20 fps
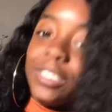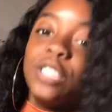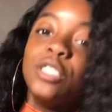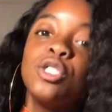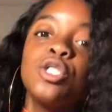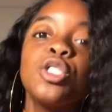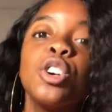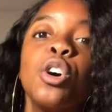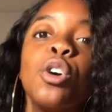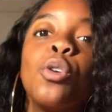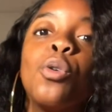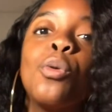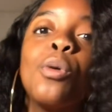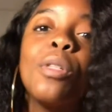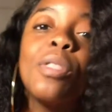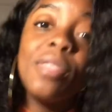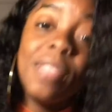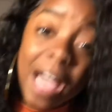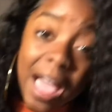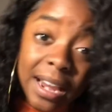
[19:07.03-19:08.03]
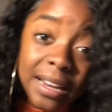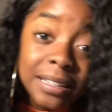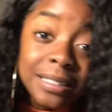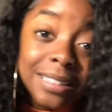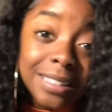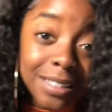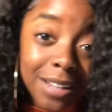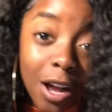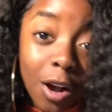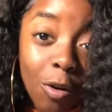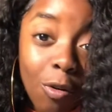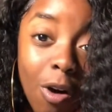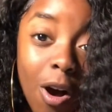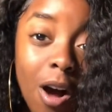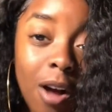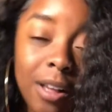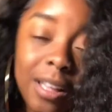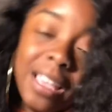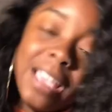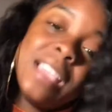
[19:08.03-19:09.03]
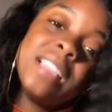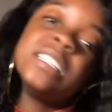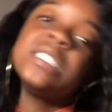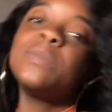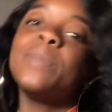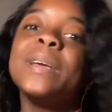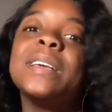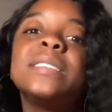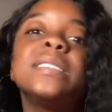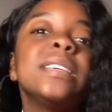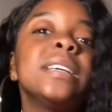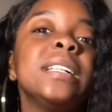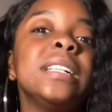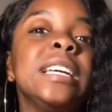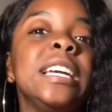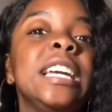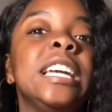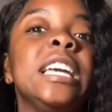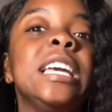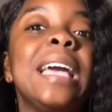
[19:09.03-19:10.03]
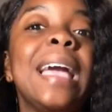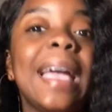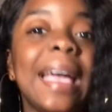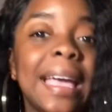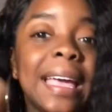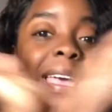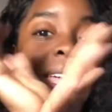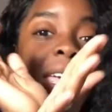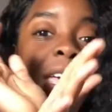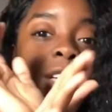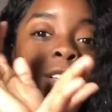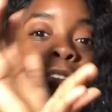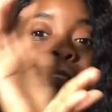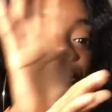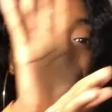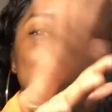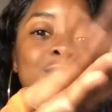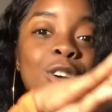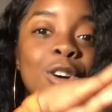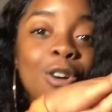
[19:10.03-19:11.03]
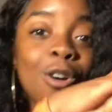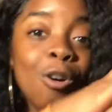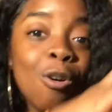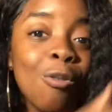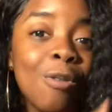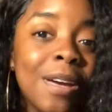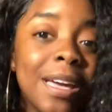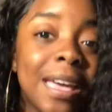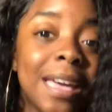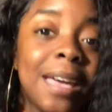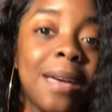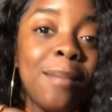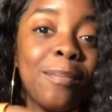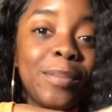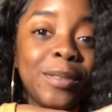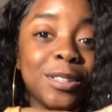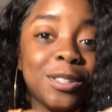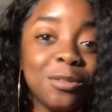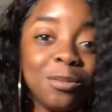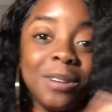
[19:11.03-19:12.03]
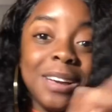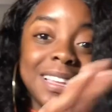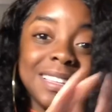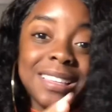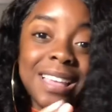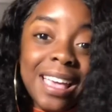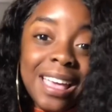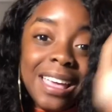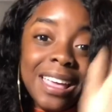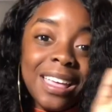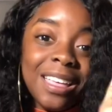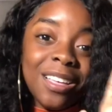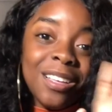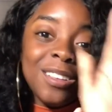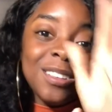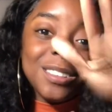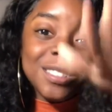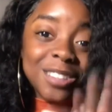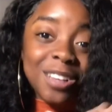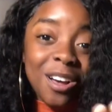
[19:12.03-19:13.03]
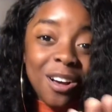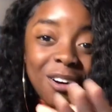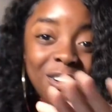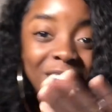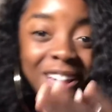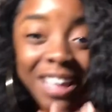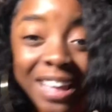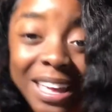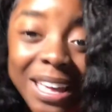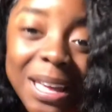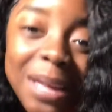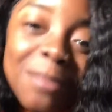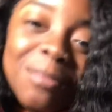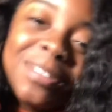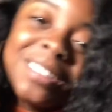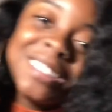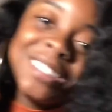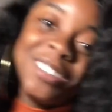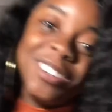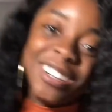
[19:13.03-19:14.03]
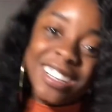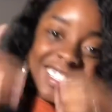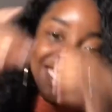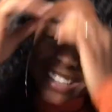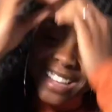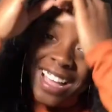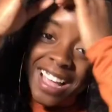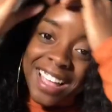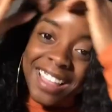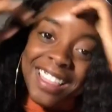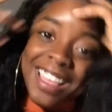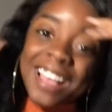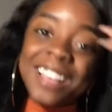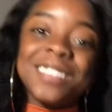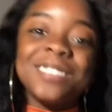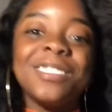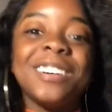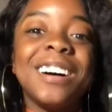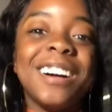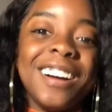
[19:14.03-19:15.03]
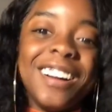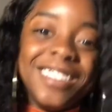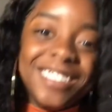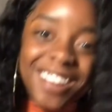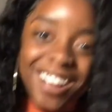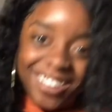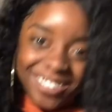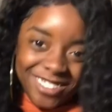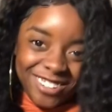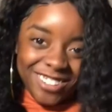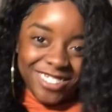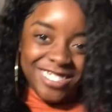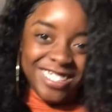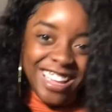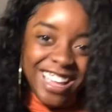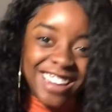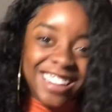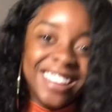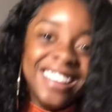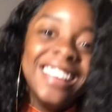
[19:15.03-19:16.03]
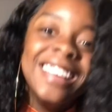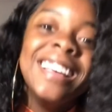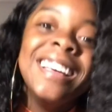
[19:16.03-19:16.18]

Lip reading: So that is the duck walk. And it's basically heel, toe, hip, twist. Heel, toe, hip, twist. That's what our doctor said.